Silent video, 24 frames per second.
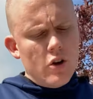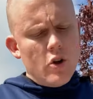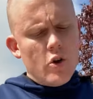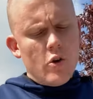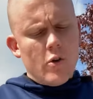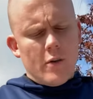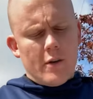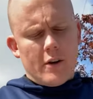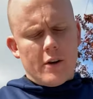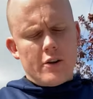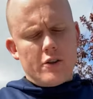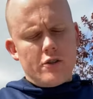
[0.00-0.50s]

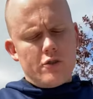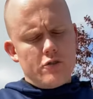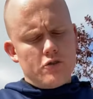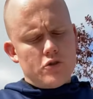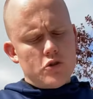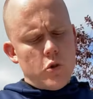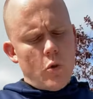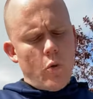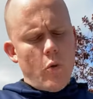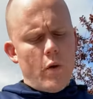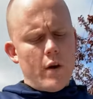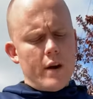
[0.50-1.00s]
We're gonna do
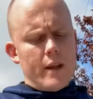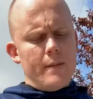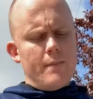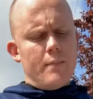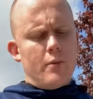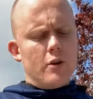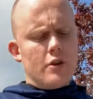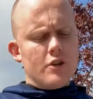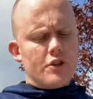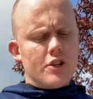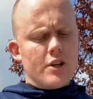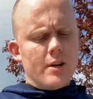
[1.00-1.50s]
20
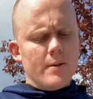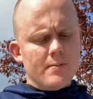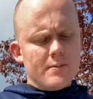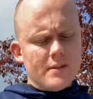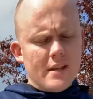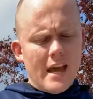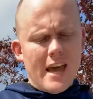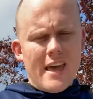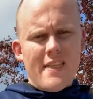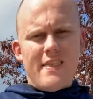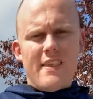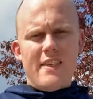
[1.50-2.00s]
push-ups
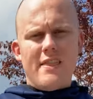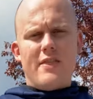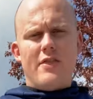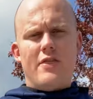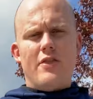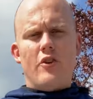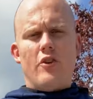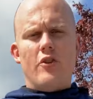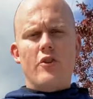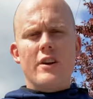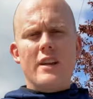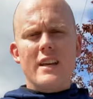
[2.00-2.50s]
and then
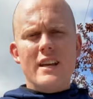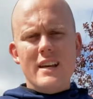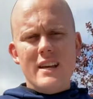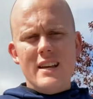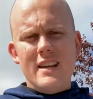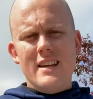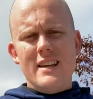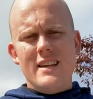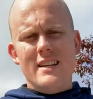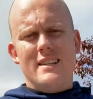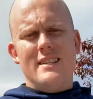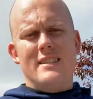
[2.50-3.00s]
30
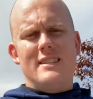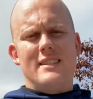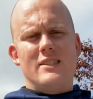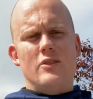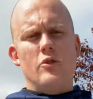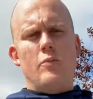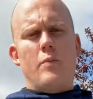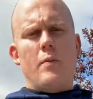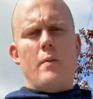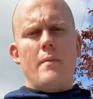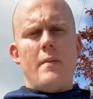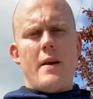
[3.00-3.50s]

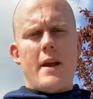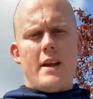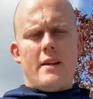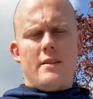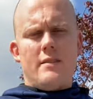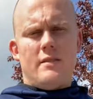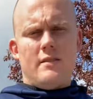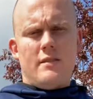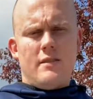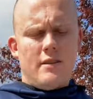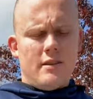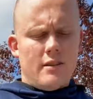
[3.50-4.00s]

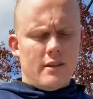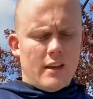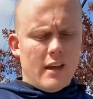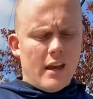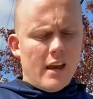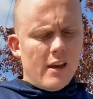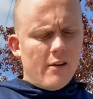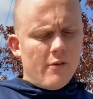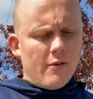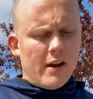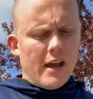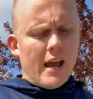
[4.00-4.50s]
Supermans,
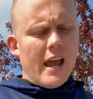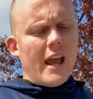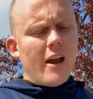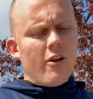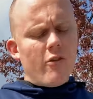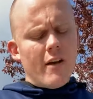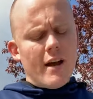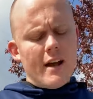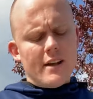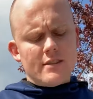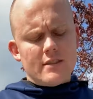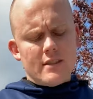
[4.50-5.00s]
okay? We got eight
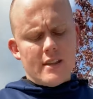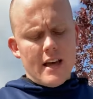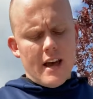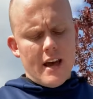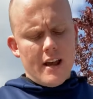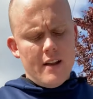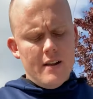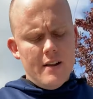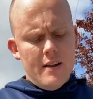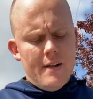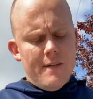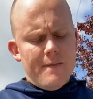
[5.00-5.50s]
rounds of that.
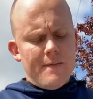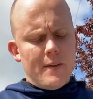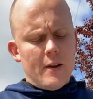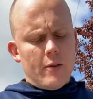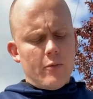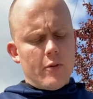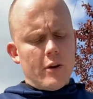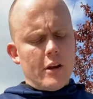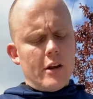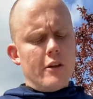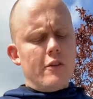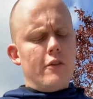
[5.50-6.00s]
Then
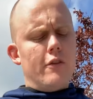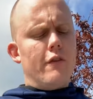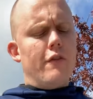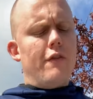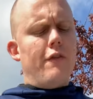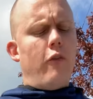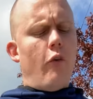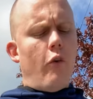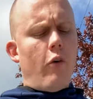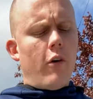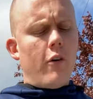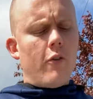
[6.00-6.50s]
we're gonna do
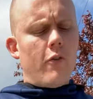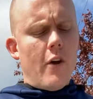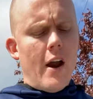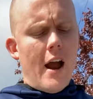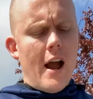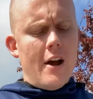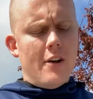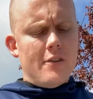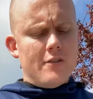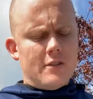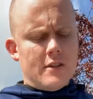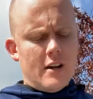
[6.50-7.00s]
four
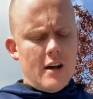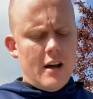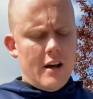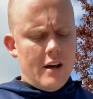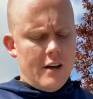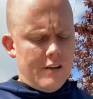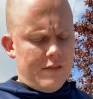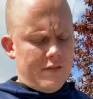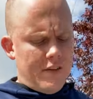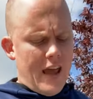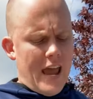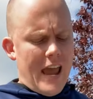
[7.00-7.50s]
rounds
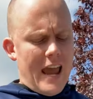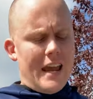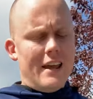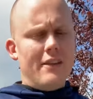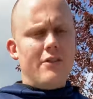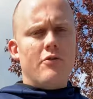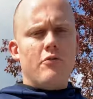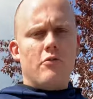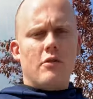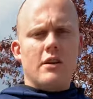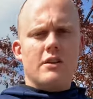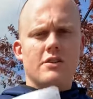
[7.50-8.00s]
of eight
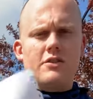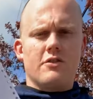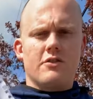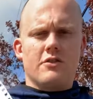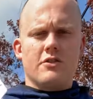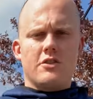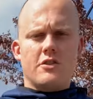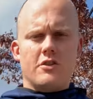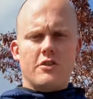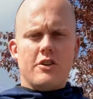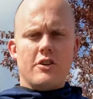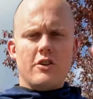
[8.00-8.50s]
thrusters.
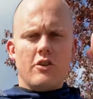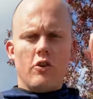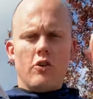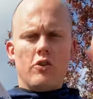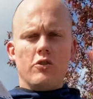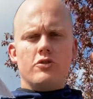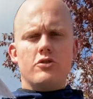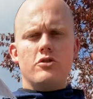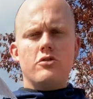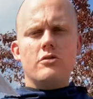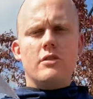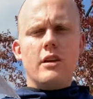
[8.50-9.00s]
So you're gonna
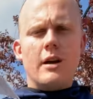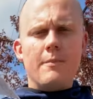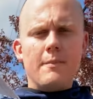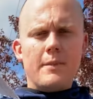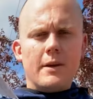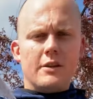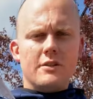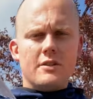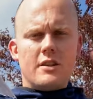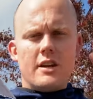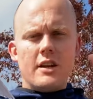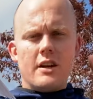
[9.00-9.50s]
hold two
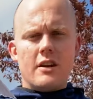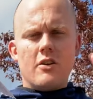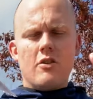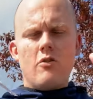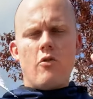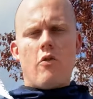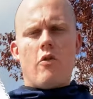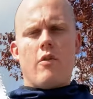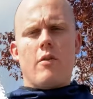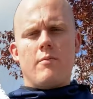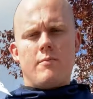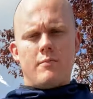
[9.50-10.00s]
dumbbells here
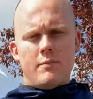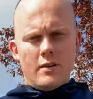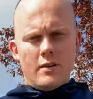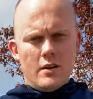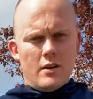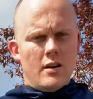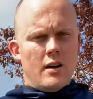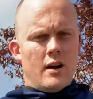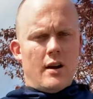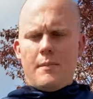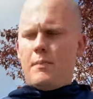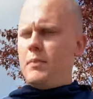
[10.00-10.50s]
or
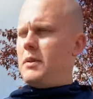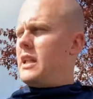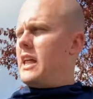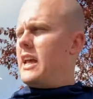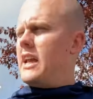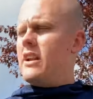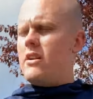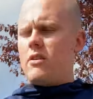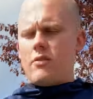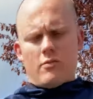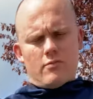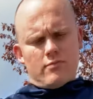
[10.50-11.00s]
a
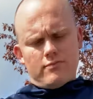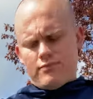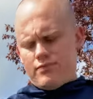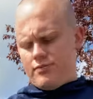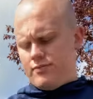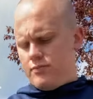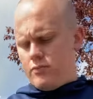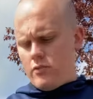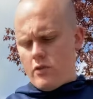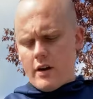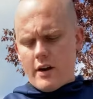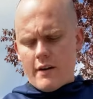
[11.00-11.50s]
plate or
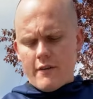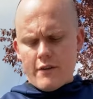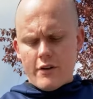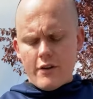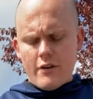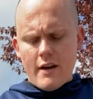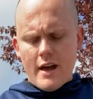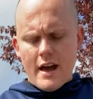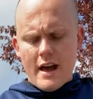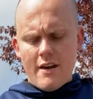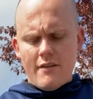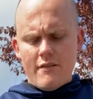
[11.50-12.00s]
whatever you
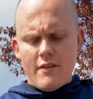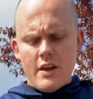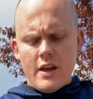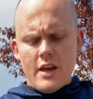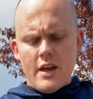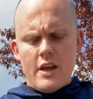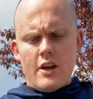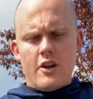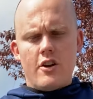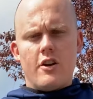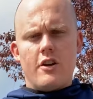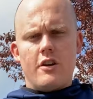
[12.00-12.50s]
have.
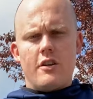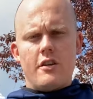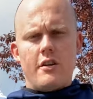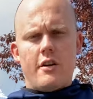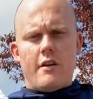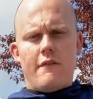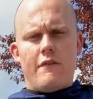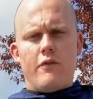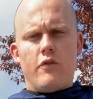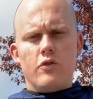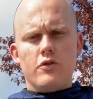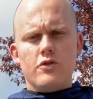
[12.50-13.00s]
You're gonna do a
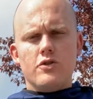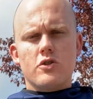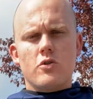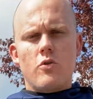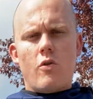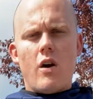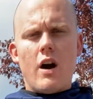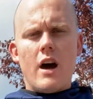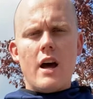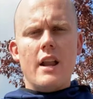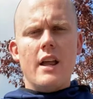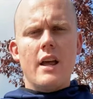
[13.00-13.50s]
full
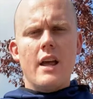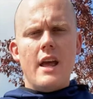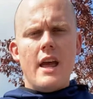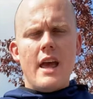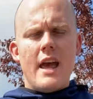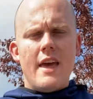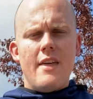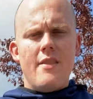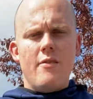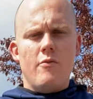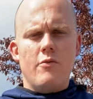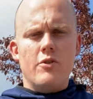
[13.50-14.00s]
squat,
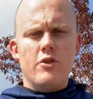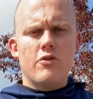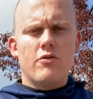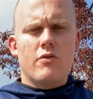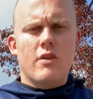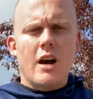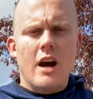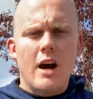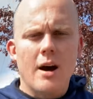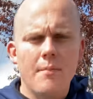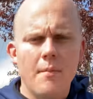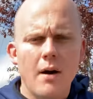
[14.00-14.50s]
and then when you
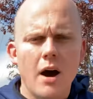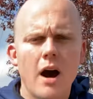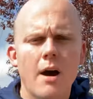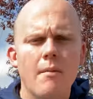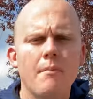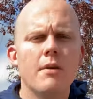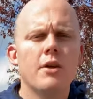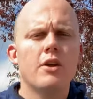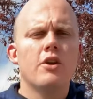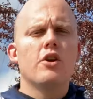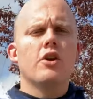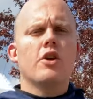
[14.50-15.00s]
come up,
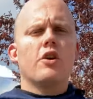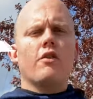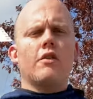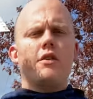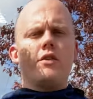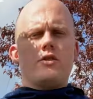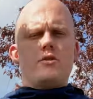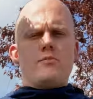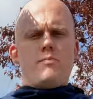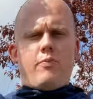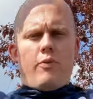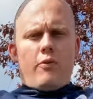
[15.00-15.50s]
you're going
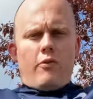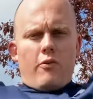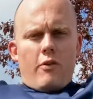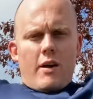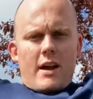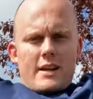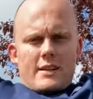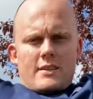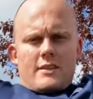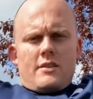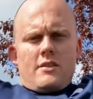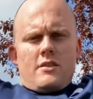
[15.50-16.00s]
to
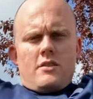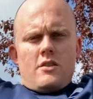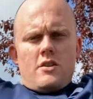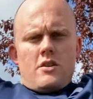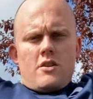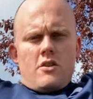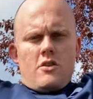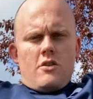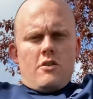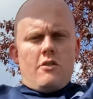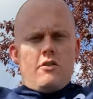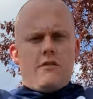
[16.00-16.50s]
press
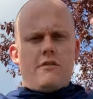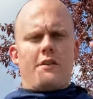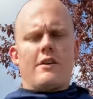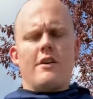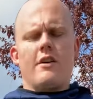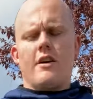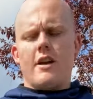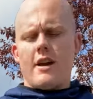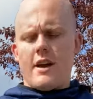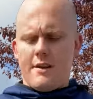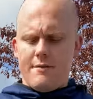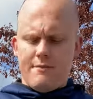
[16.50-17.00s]
over your
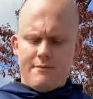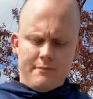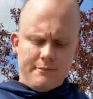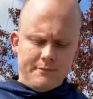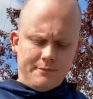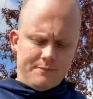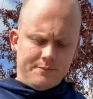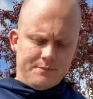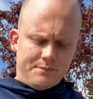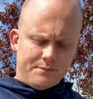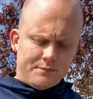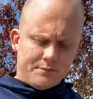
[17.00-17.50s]
head.
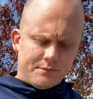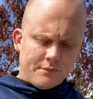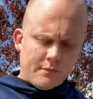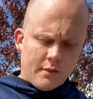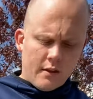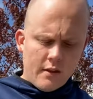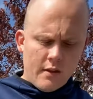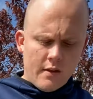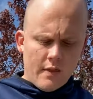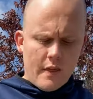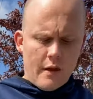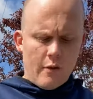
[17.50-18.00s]

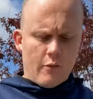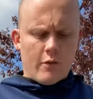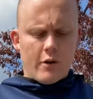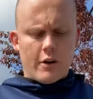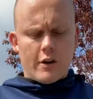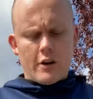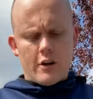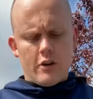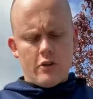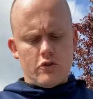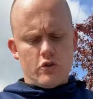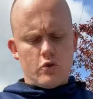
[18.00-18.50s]
Then we're gonna
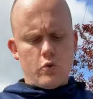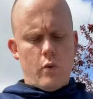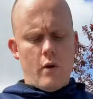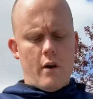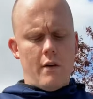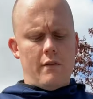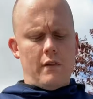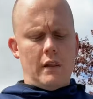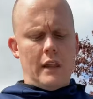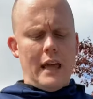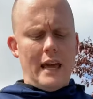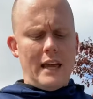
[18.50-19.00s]
go
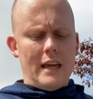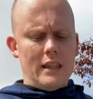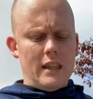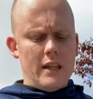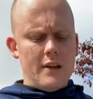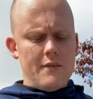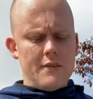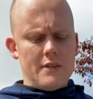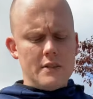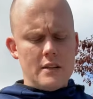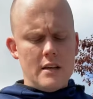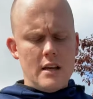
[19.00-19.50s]
12 leg
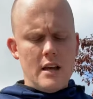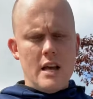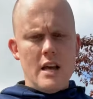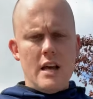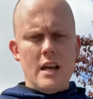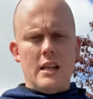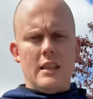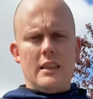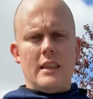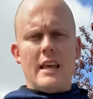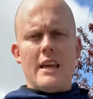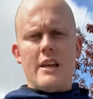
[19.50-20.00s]
lifts,
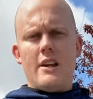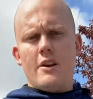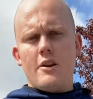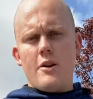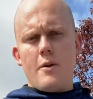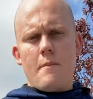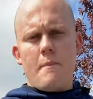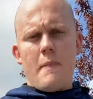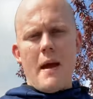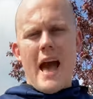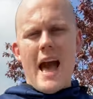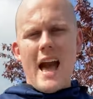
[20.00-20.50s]
laying on your
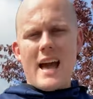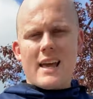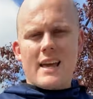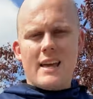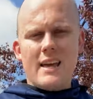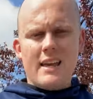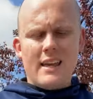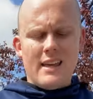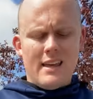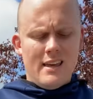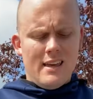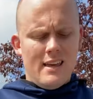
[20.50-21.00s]
back.
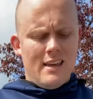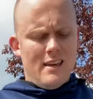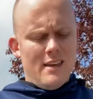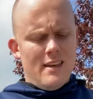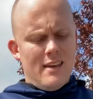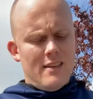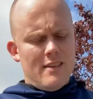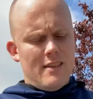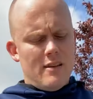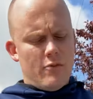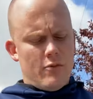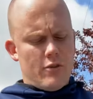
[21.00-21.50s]

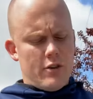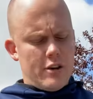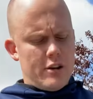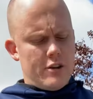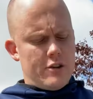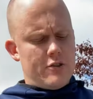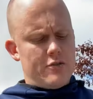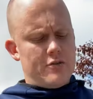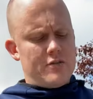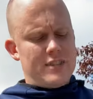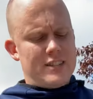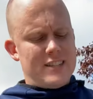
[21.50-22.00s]
Then we're gonna
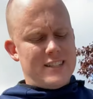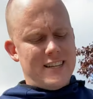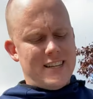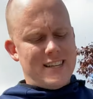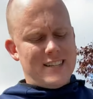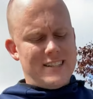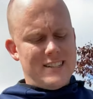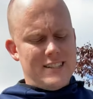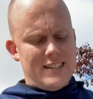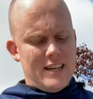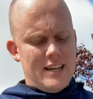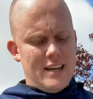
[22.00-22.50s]
do
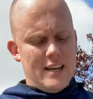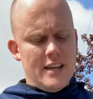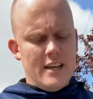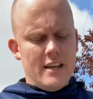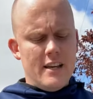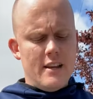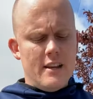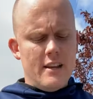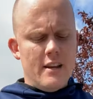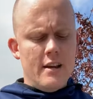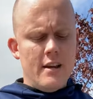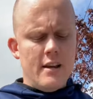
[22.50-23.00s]

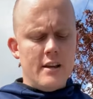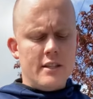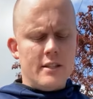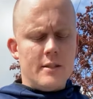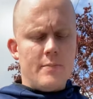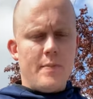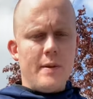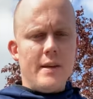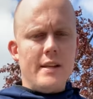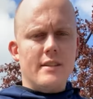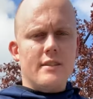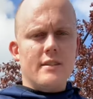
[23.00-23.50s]
16
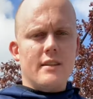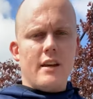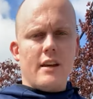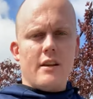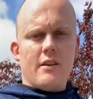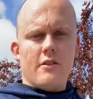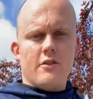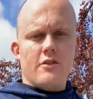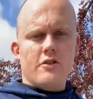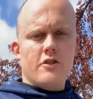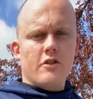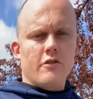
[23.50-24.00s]
speed
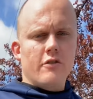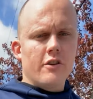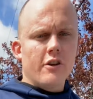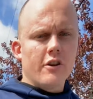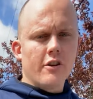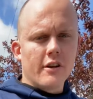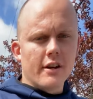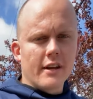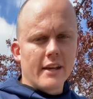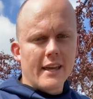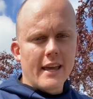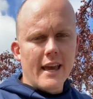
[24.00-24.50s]
skaters. So you're
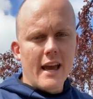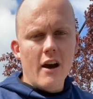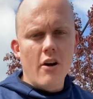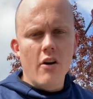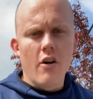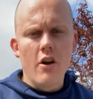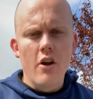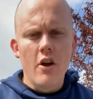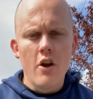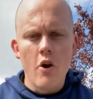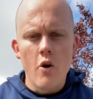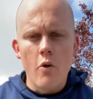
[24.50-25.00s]
gonna count
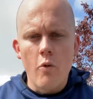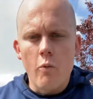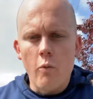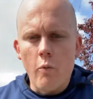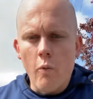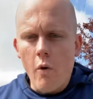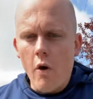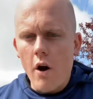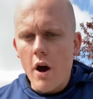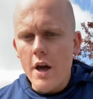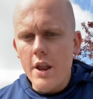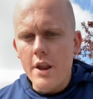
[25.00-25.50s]

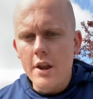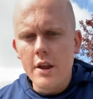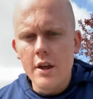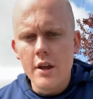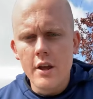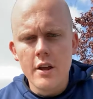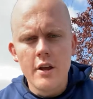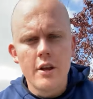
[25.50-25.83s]
one,